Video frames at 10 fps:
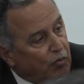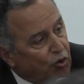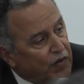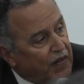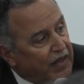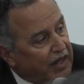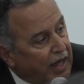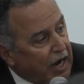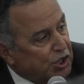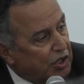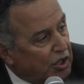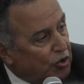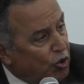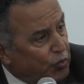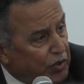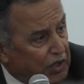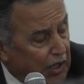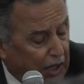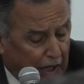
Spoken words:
more than they can actually cope with.